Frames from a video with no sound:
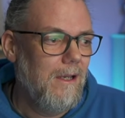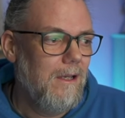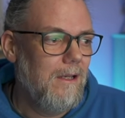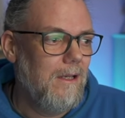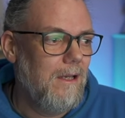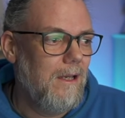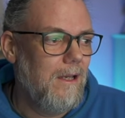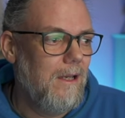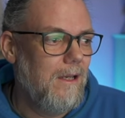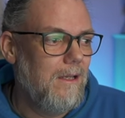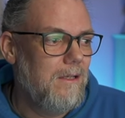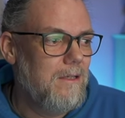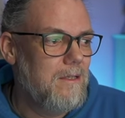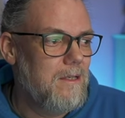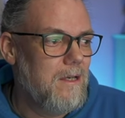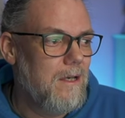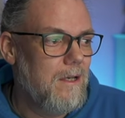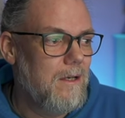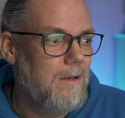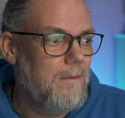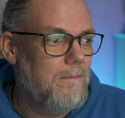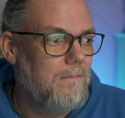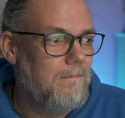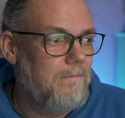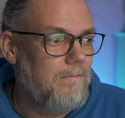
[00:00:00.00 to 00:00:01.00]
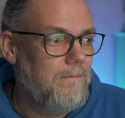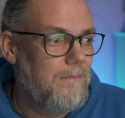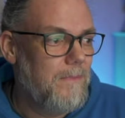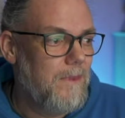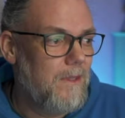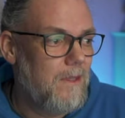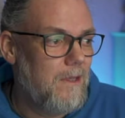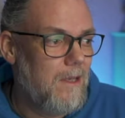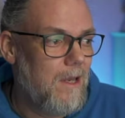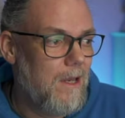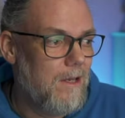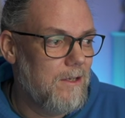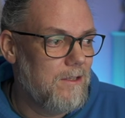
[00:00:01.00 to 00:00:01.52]
And um,
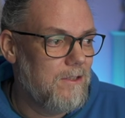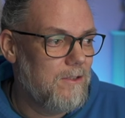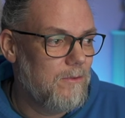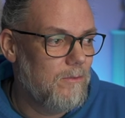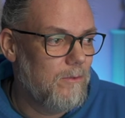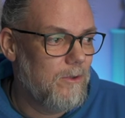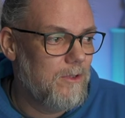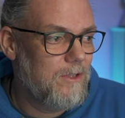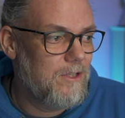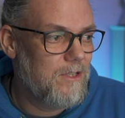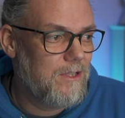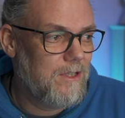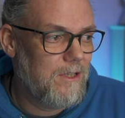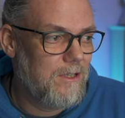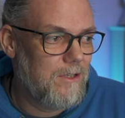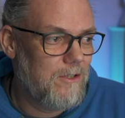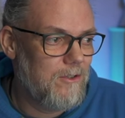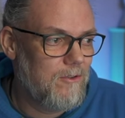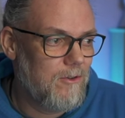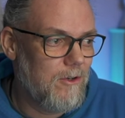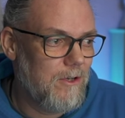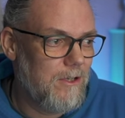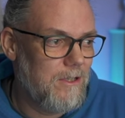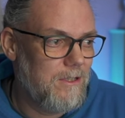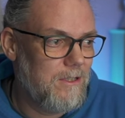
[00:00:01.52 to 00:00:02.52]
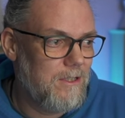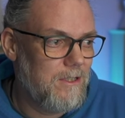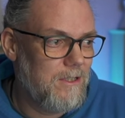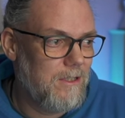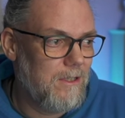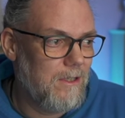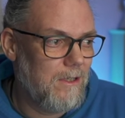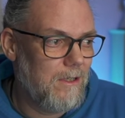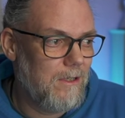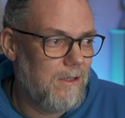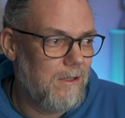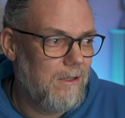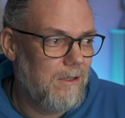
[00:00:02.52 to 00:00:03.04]
yeah, so we're just going to try and
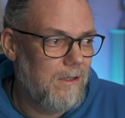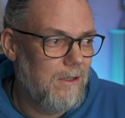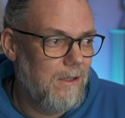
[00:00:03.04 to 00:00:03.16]
stick